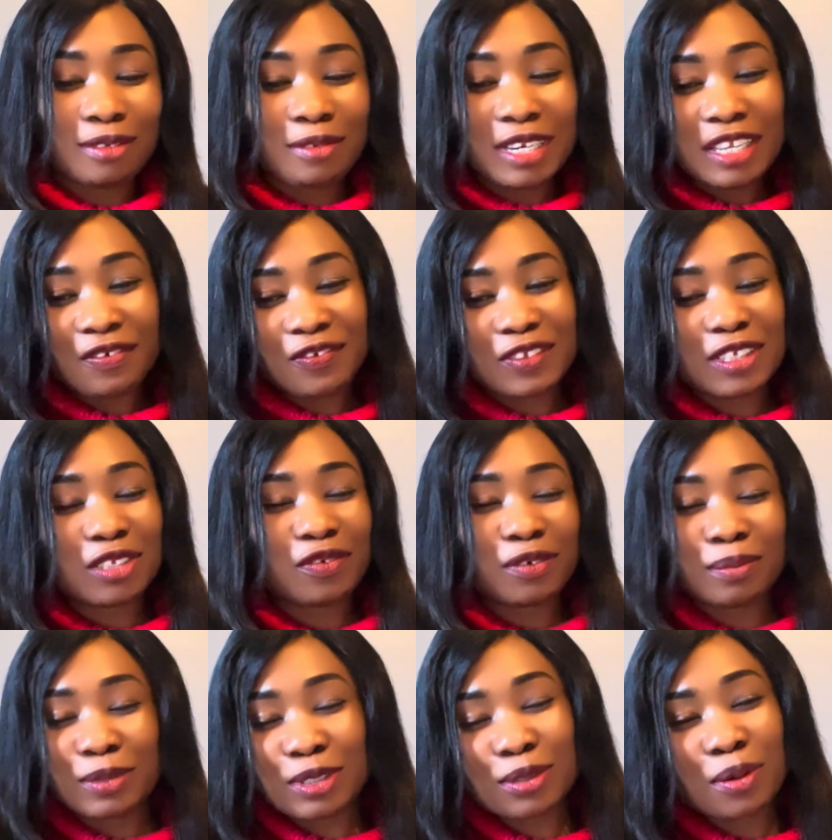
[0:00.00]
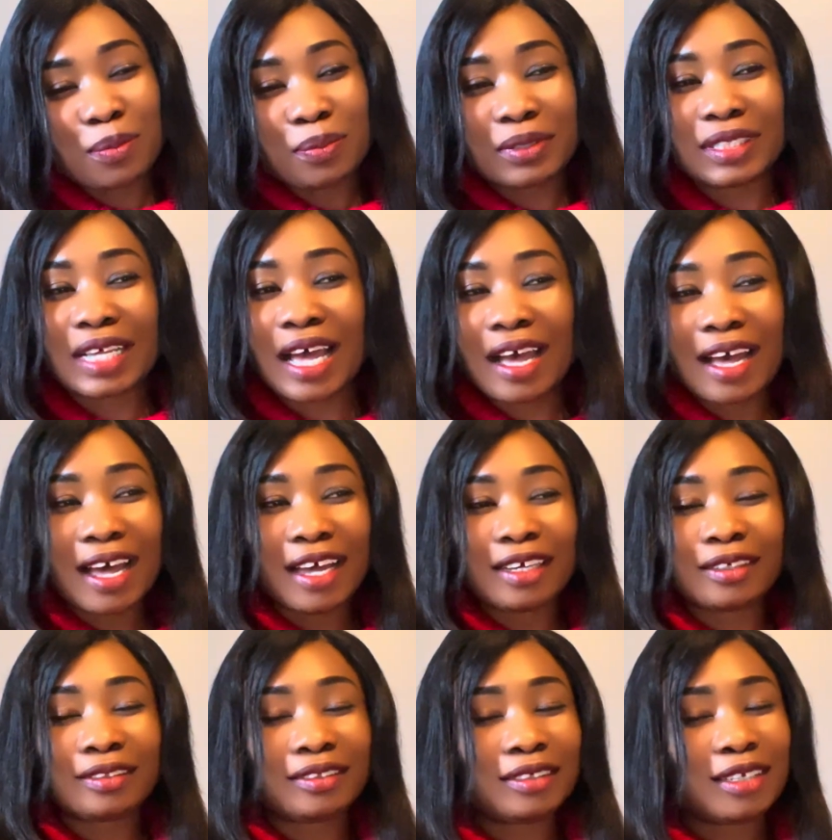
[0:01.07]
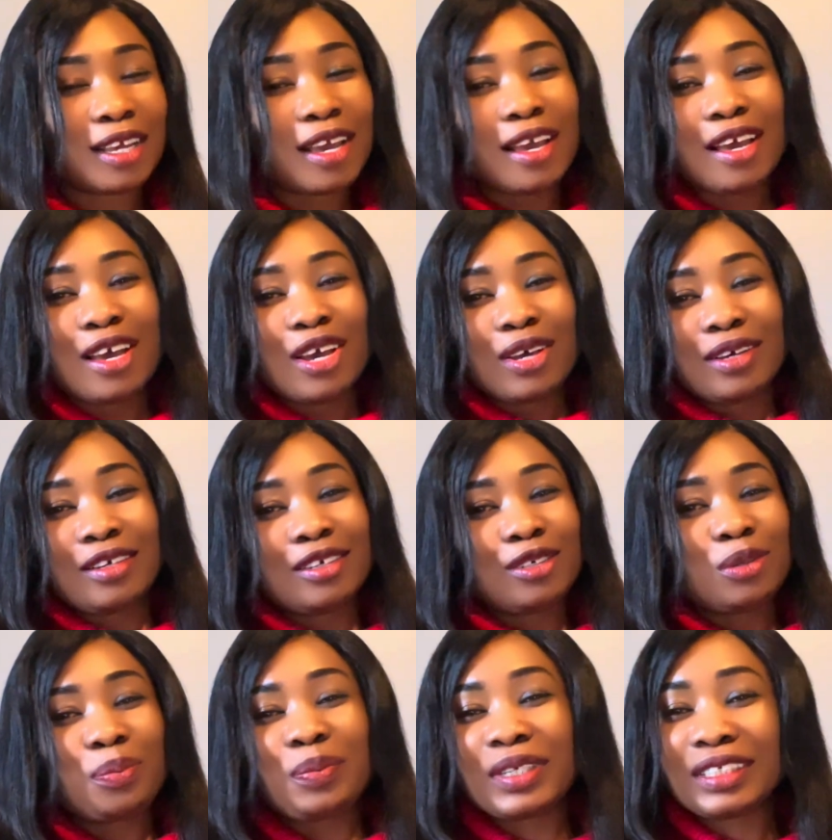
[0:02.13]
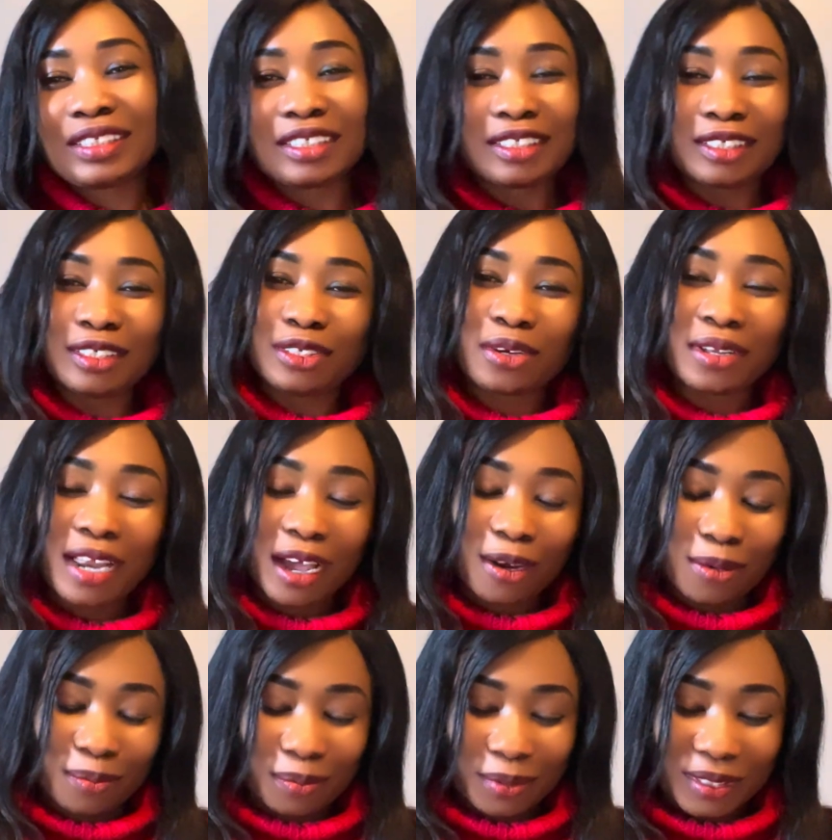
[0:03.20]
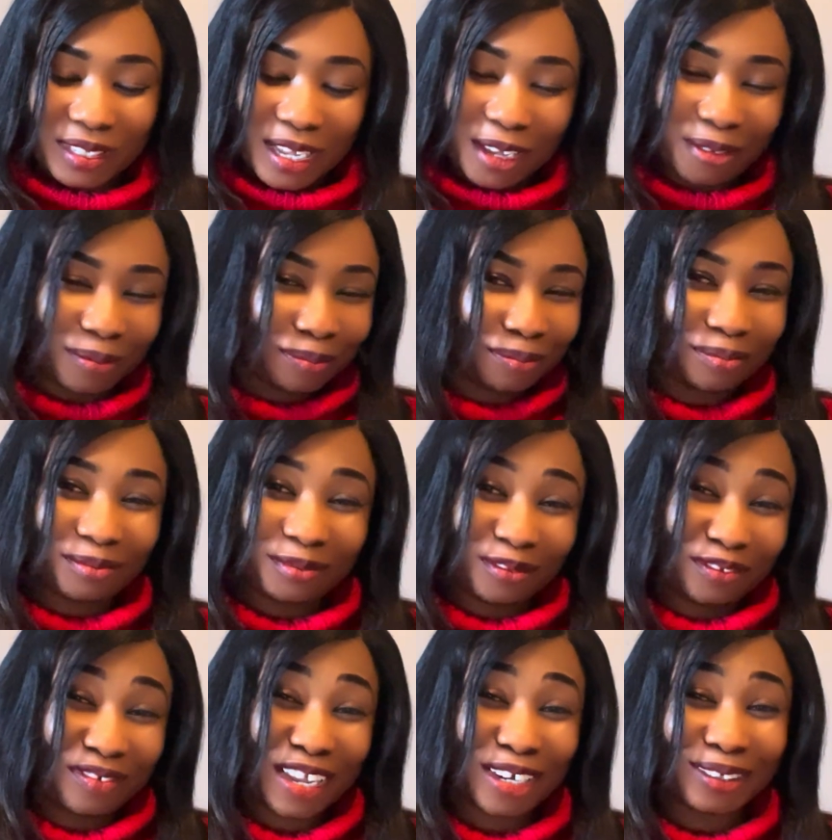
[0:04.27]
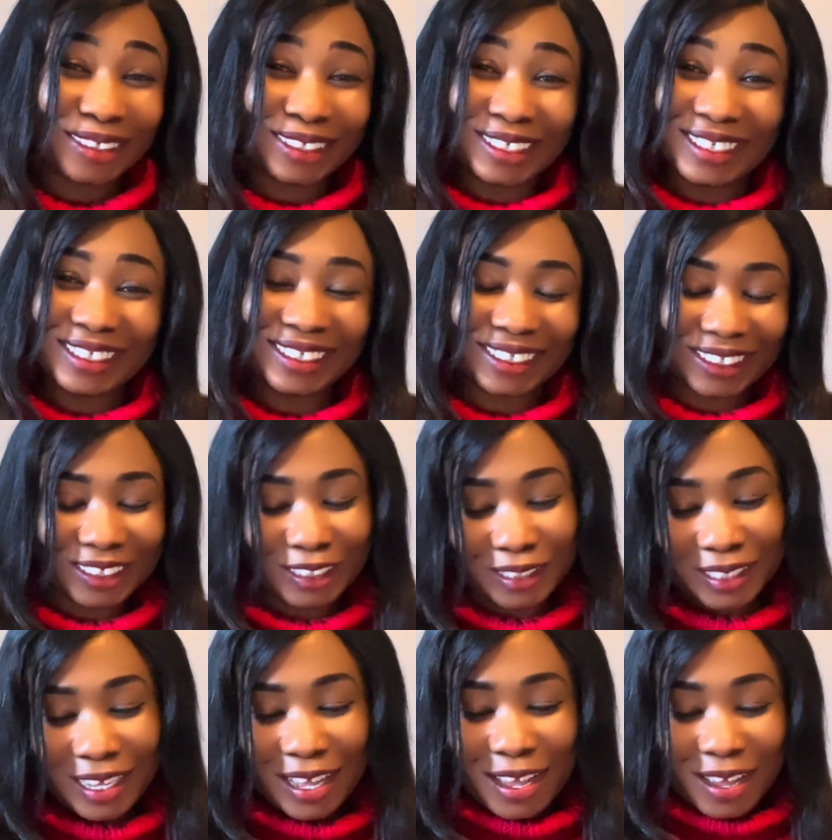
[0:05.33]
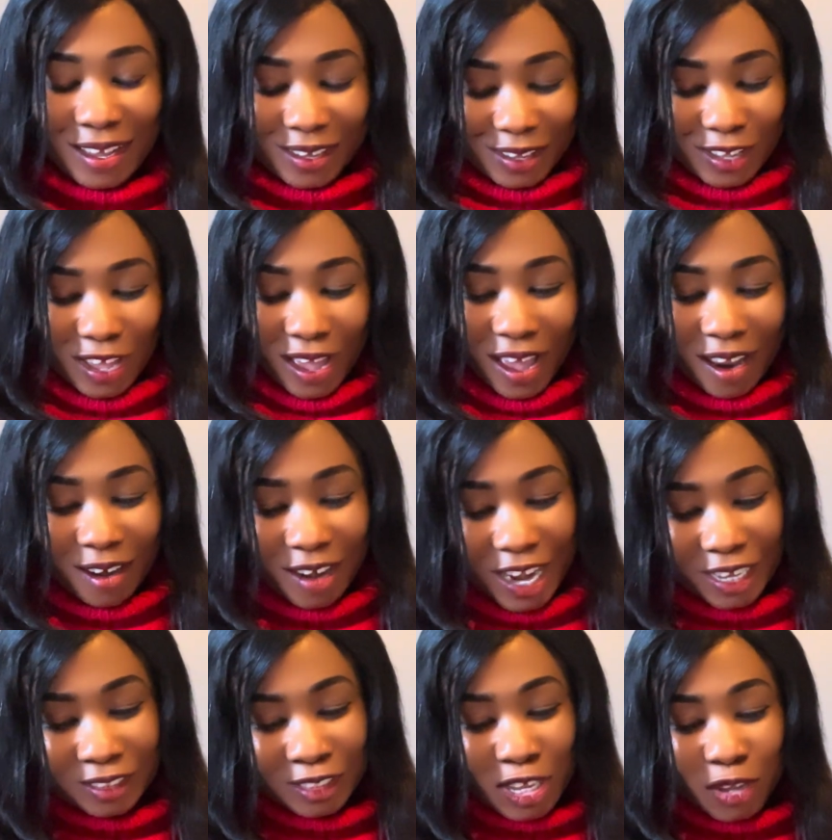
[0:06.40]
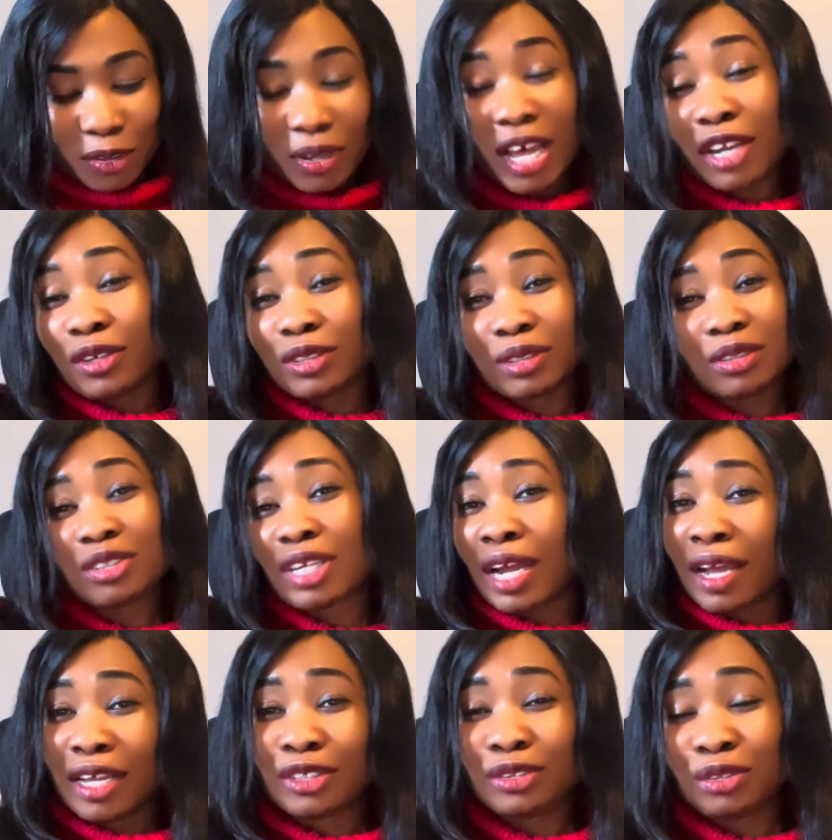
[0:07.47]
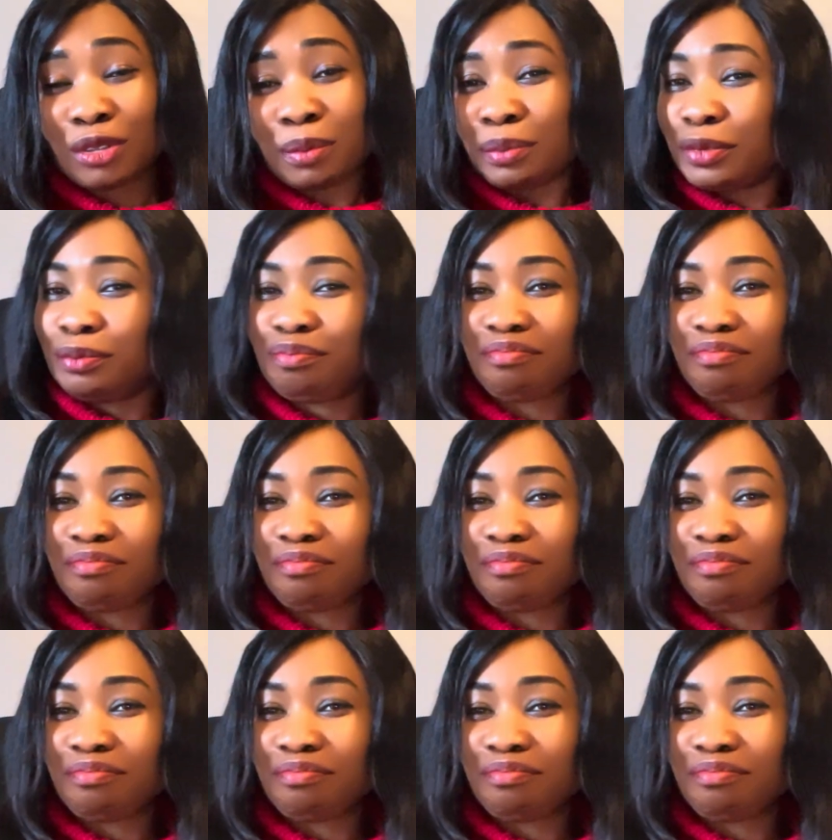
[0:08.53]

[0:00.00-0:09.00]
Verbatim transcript: You lift it from this computer and you paste it in the other computer. Very easy. All right, you can also drag and drop.